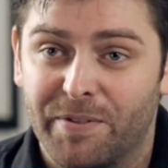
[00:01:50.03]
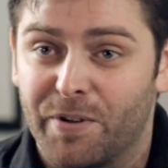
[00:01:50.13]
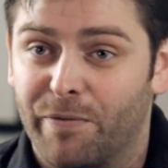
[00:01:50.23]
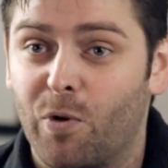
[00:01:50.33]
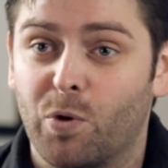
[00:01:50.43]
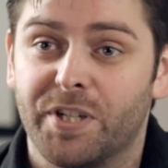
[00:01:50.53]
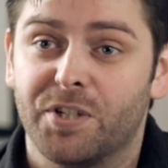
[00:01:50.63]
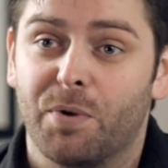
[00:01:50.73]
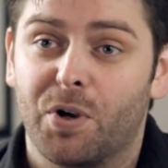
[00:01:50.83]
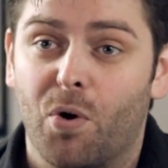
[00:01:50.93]
sort of fought
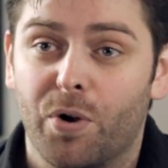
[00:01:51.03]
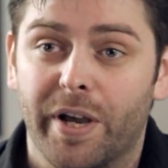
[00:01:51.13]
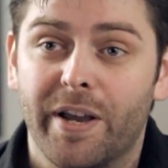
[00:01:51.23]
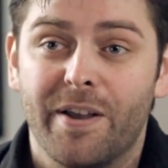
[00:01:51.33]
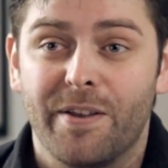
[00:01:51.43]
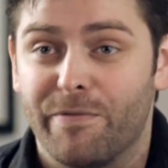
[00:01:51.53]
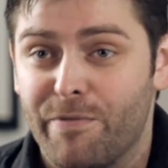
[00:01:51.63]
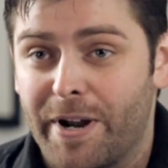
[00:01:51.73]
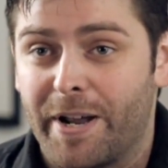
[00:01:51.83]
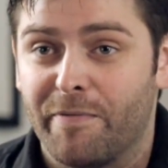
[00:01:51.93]
into a corner, you've
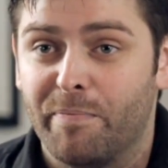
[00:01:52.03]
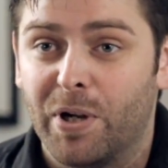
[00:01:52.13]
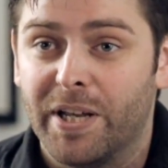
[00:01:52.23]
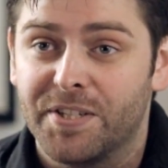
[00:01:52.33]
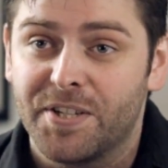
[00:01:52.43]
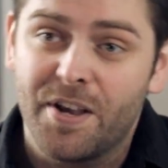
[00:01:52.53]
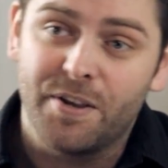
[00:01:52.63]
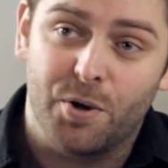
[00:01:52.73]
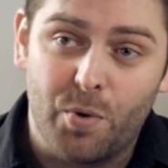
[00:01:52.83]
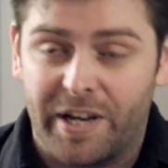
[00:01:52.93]
run out of bullets,
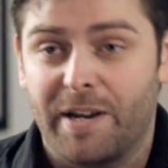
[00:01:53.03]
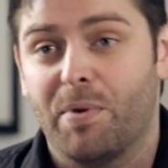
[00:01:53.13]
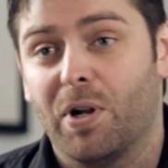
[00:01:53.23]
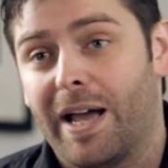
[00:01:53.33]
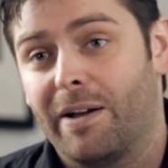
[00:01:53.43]
you quickly pull